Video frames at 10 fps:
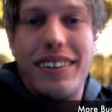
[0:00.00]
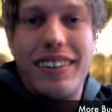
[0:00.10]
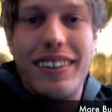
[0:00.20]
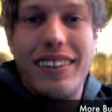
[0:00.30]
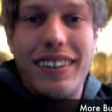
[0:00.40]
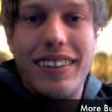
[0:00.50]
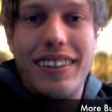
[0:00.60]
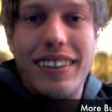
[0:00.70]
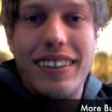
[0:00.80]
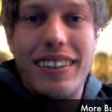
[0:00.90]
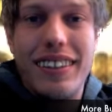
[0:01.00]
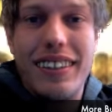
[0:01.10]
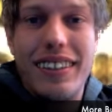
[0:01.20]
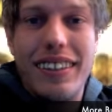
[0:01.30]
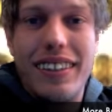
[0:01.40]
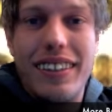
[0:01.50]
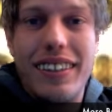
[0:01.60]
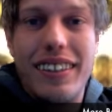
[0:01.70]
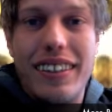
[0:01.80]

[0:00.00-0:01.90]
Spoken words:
Nobody speaks.